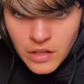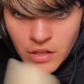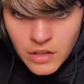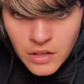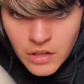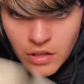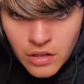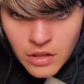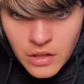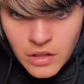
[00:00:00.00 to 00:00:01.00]

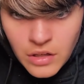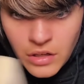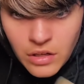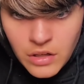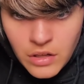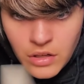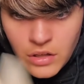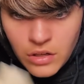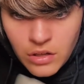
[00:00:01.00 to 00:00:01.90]
(silence)